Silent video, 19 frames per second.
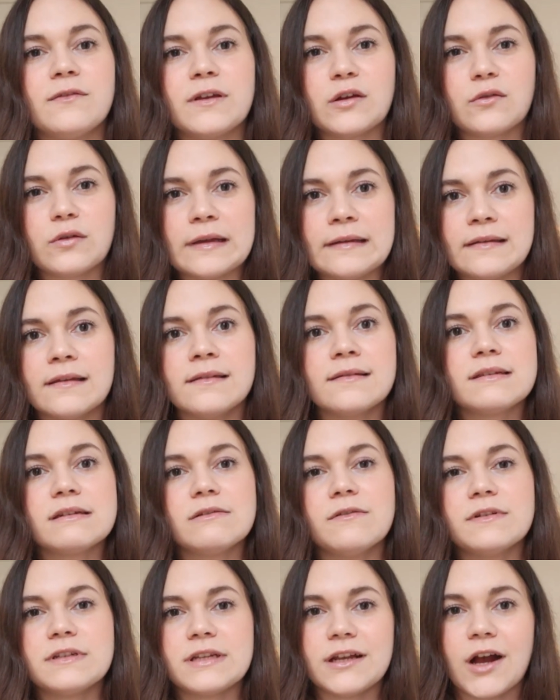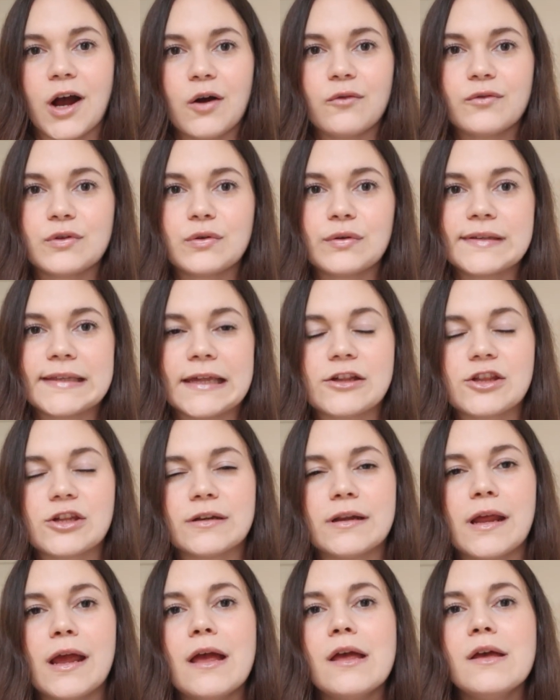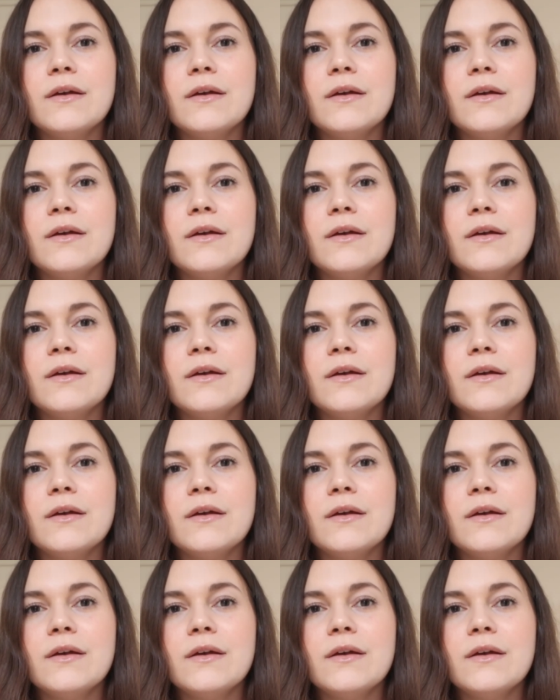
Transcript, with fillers: of increased sensitivity after your session.